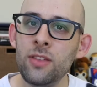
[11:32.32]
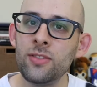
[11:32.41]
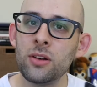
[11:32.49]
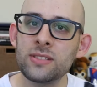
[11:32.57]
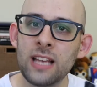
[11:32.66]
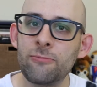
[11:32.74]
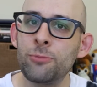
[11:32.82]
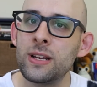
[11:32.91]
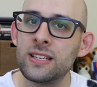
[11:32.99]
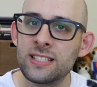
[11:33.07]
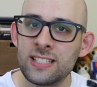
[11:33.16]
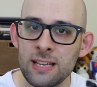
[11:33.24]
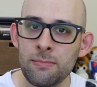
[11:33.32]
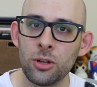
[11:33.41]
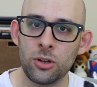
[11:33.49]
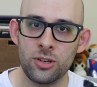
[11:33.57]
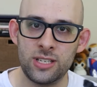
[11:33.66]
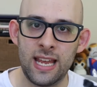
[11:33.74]
of those have pretty
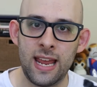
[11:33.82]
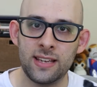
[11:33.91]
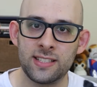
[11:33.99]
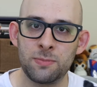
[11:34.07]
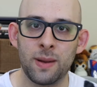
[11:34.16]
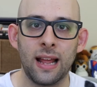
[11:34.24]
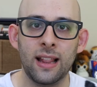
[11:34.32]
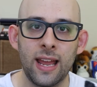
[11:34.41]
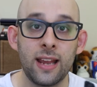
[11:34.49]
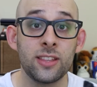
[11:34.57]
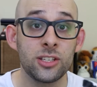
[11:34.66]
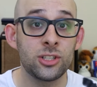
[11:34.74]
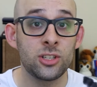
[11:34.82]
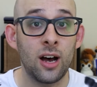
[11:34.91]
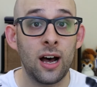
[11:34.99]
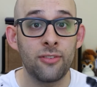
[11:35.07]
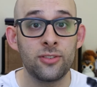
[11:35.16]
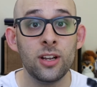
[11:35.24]
similar taste, but I like the
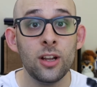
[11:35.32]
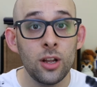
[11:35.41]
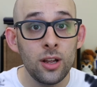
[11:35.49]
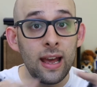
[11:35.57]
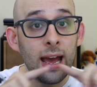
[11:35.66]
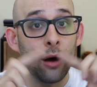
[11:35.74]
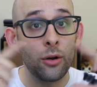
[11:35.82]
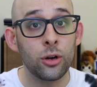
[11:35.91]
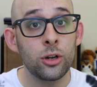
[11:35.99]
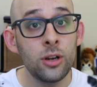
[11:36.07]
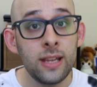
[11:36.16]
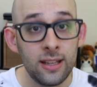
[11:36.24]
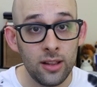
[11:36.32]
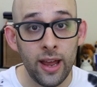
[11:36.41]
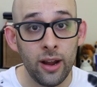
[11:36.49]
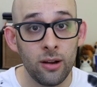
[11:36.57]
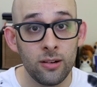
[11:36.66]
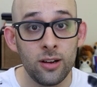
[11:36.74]
soft outer cookie
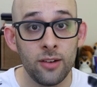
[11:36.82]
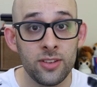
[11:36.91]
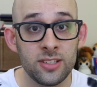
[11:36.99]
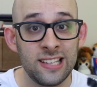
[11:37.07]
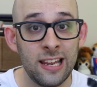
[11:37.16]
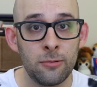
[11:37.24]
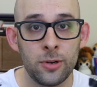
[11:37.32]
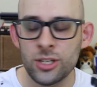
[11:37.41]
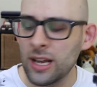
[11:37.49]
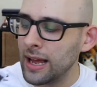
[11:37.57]
layer of the sandwich.